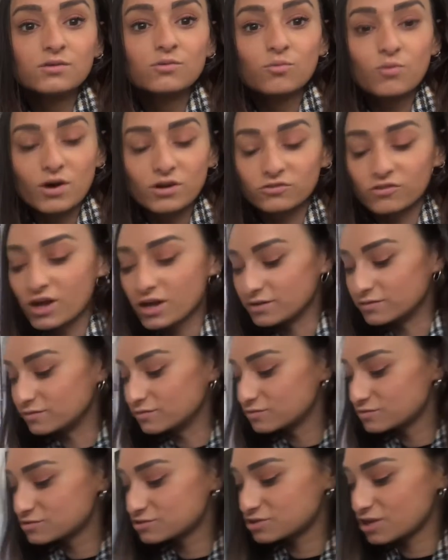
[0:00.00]
Well done.
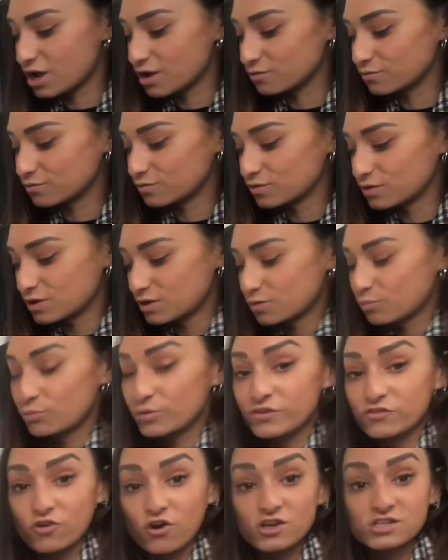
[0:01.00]
So,
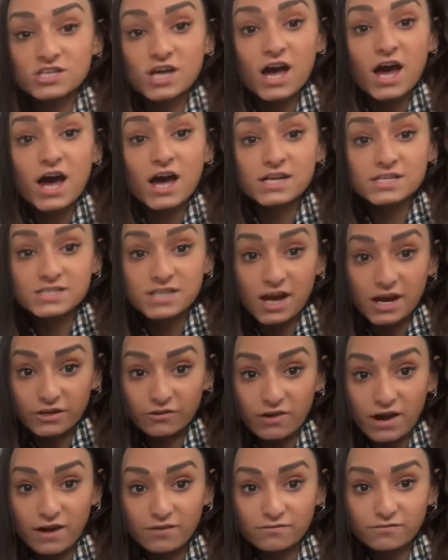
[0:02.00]
we've got a
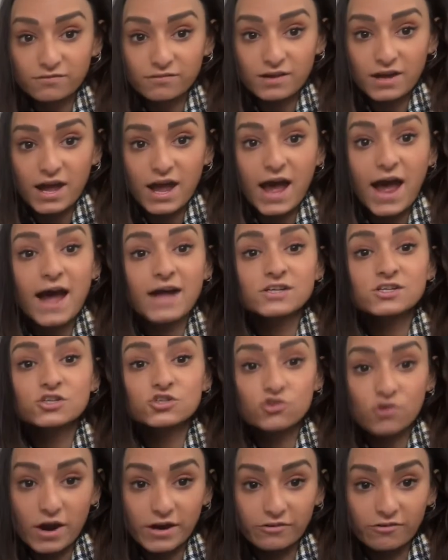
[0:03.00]
digraph and a
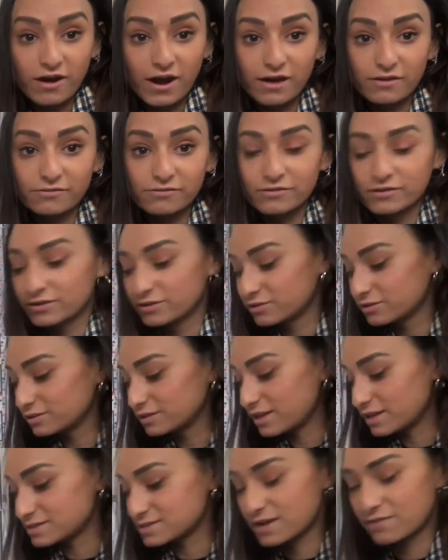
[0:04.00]
trigraph.
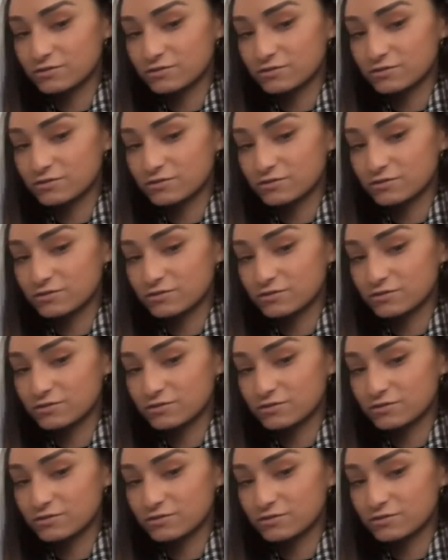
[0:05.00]
Let's have a